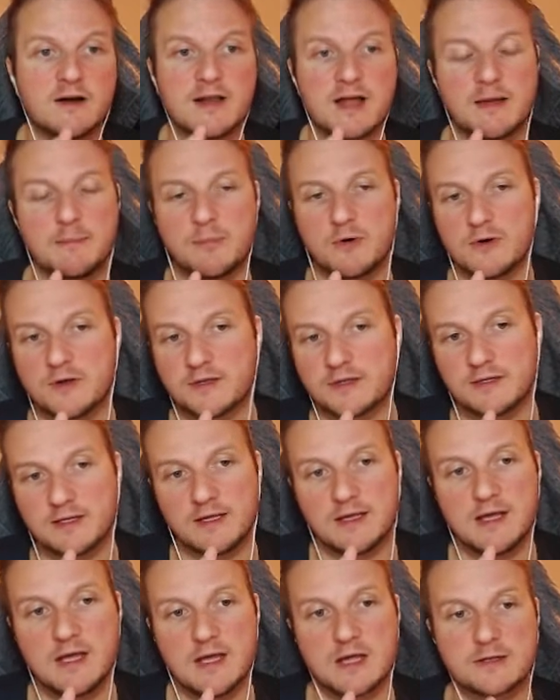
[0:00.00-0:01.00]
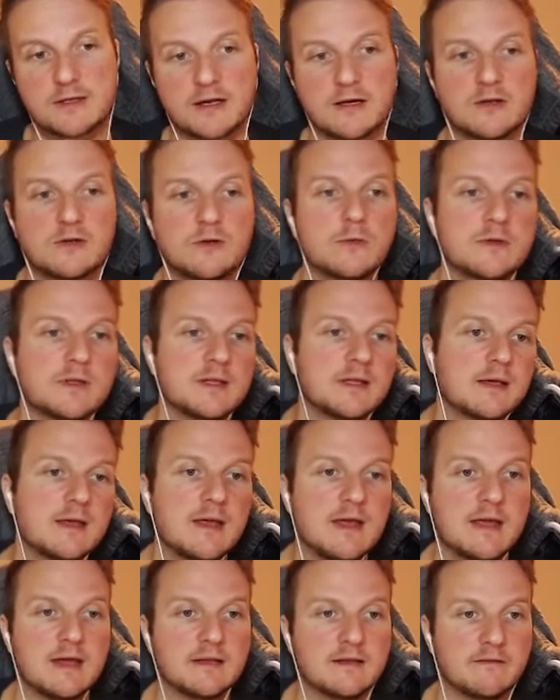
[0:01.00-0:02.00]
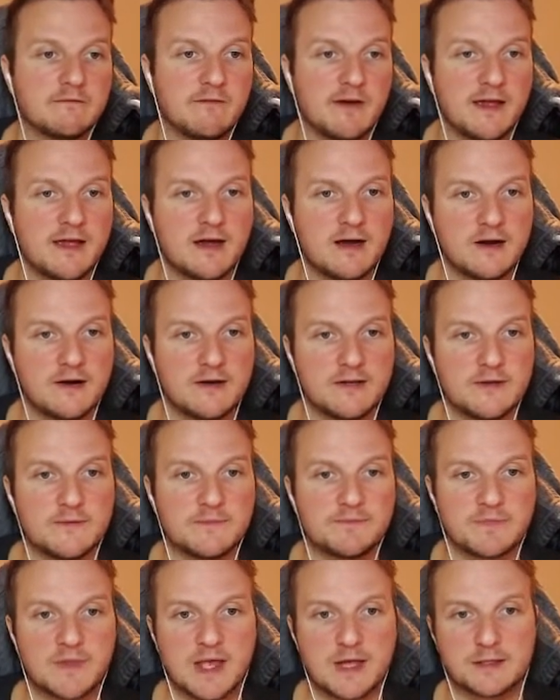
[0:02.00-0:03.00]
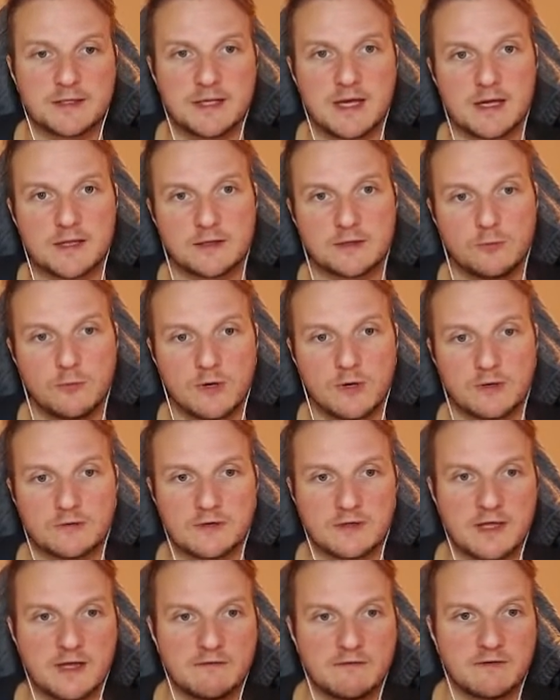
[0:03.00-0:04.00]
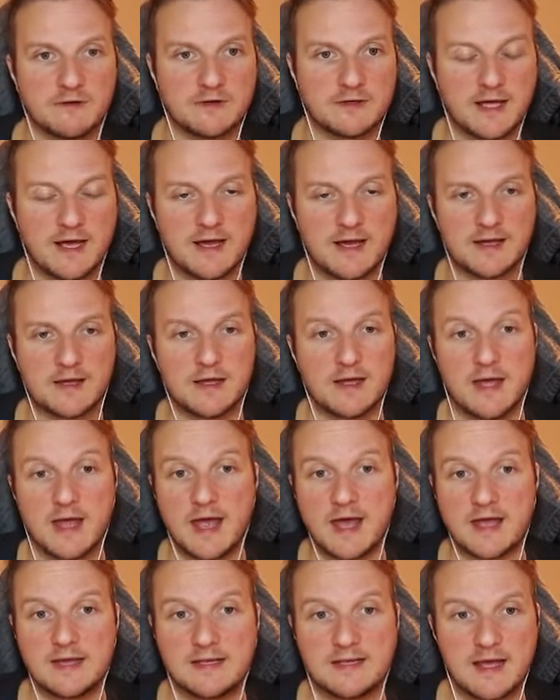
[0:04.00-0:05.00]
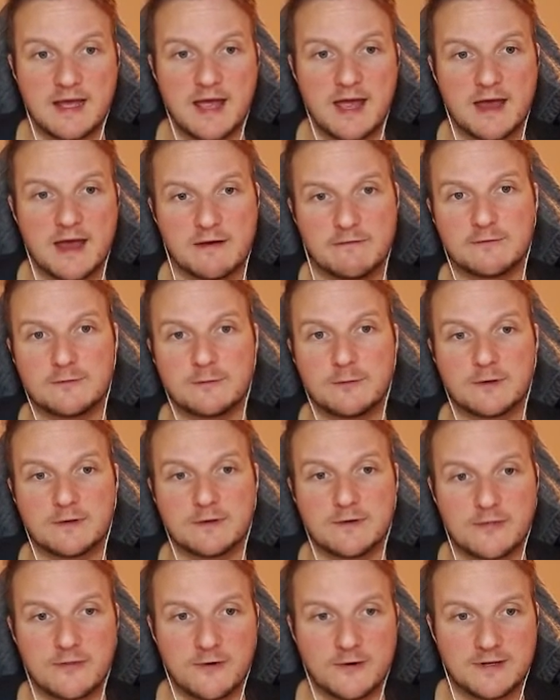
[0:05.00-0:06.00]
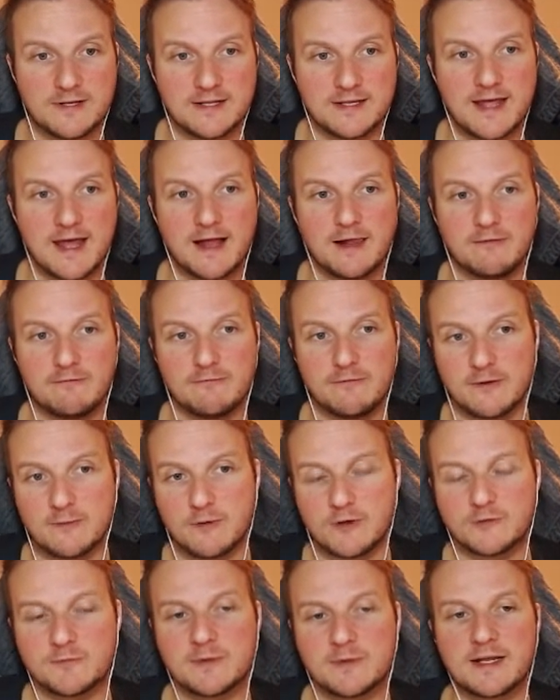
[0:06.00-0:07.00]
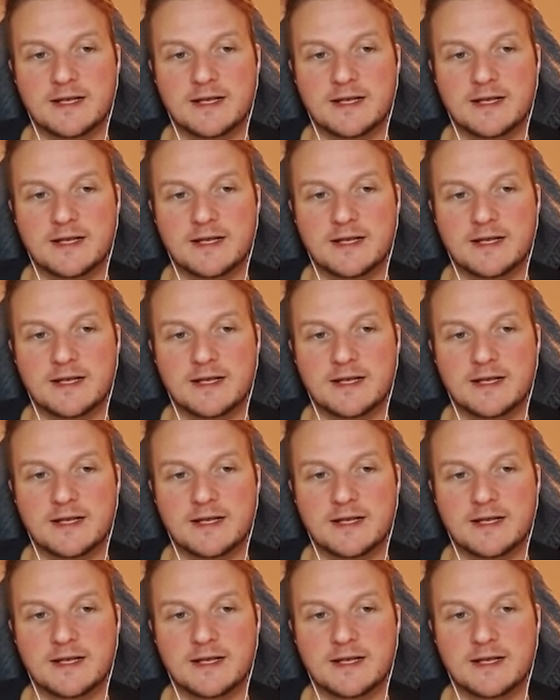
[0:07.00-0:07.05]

I personally started using the Vanguard, as he has 207 attack and they have 213 health for the most part.